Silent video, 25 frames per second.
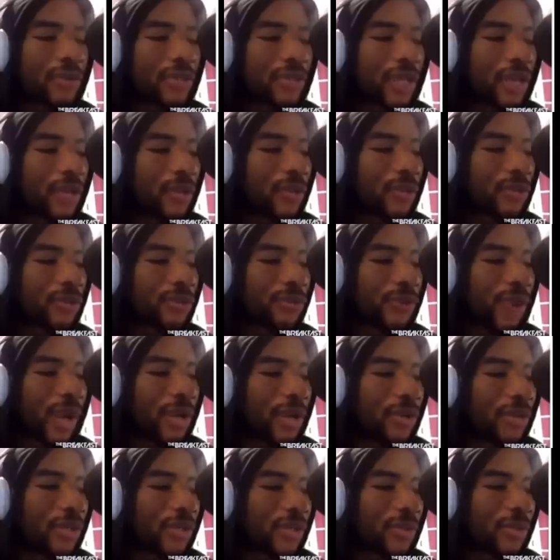gonna say it was
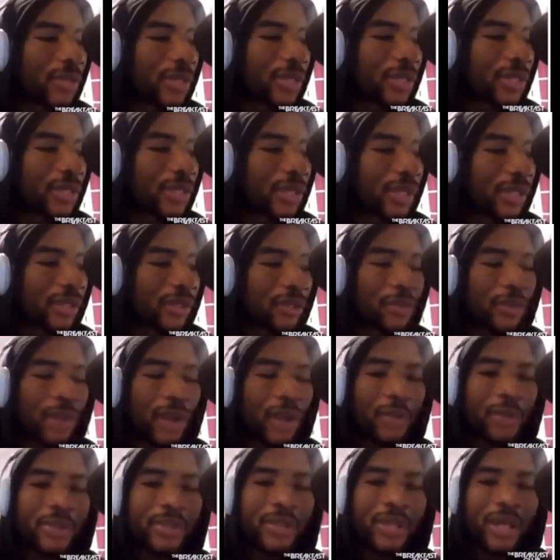right, only because, like your
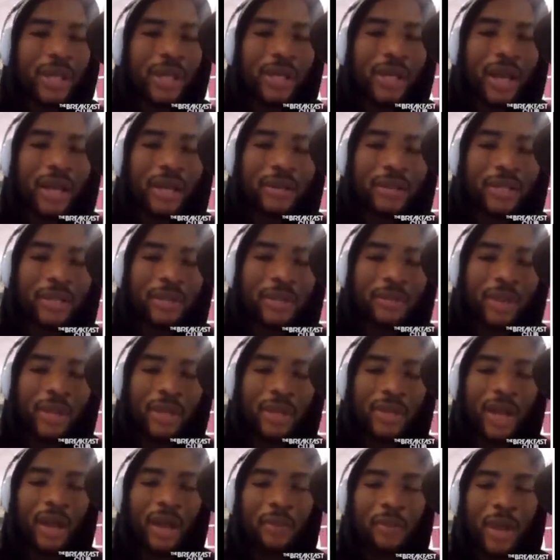mama said, and I say,
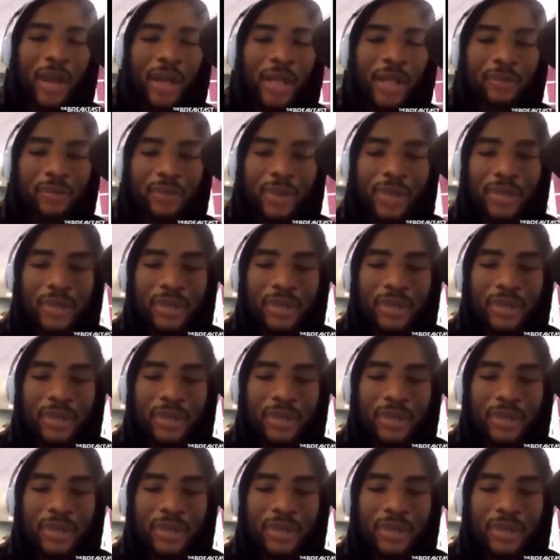man, you gotta mind your